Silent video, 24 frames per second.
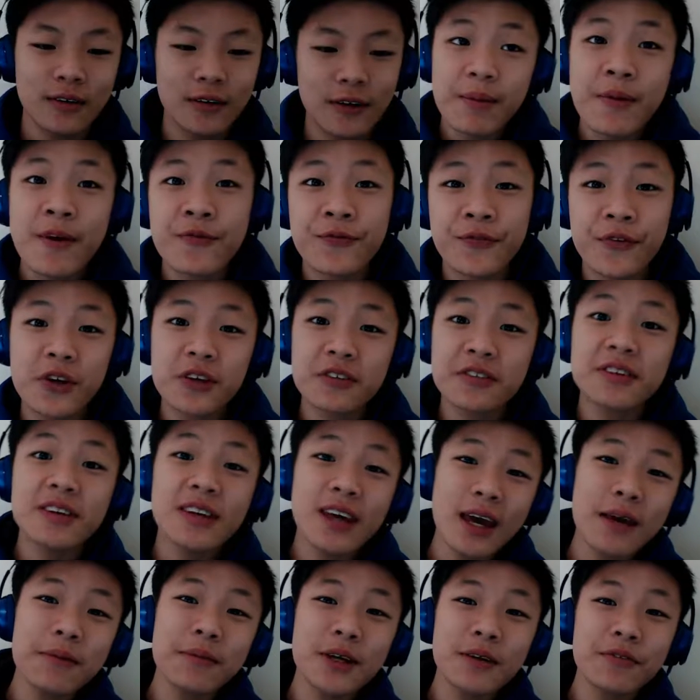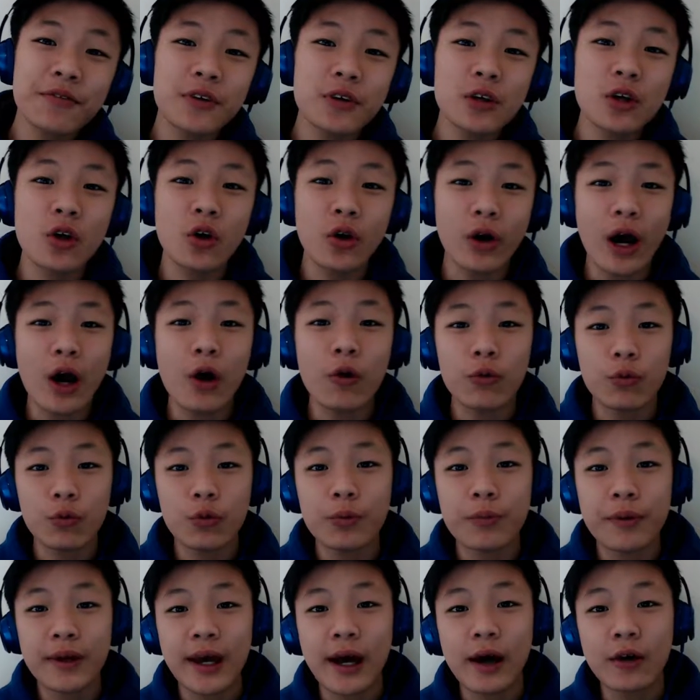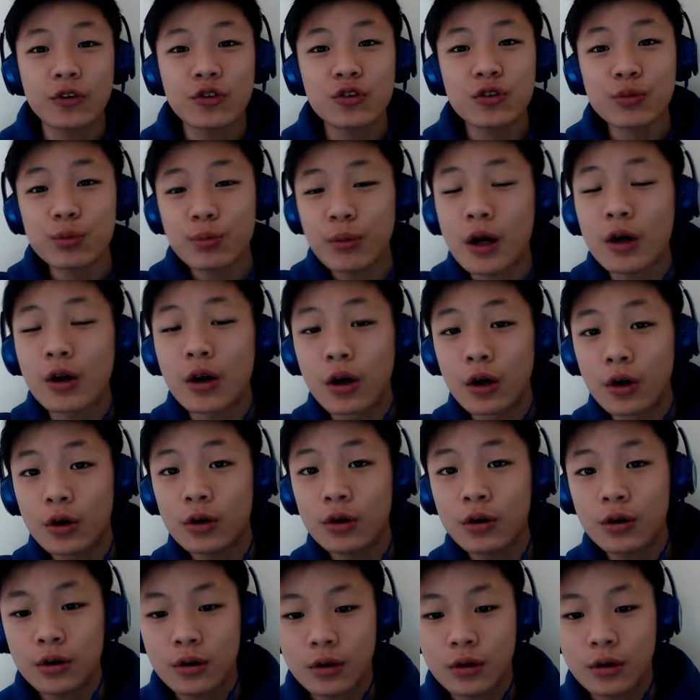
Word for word: And my first gaming video out will be out tomorrow.